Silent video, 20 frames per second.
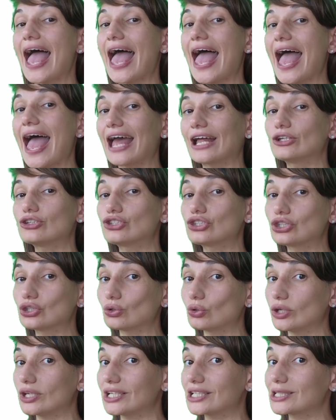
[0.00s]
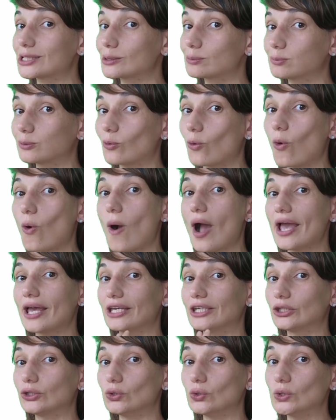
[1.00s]
and to explore
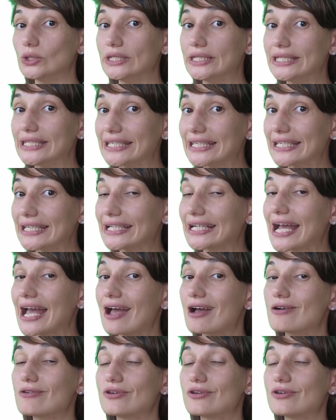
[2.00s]
unique,